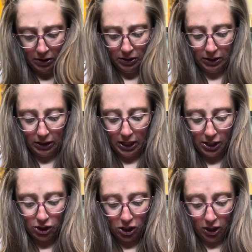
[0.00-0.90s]
to
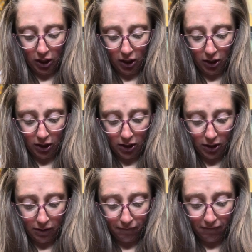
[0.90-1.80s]
Catch a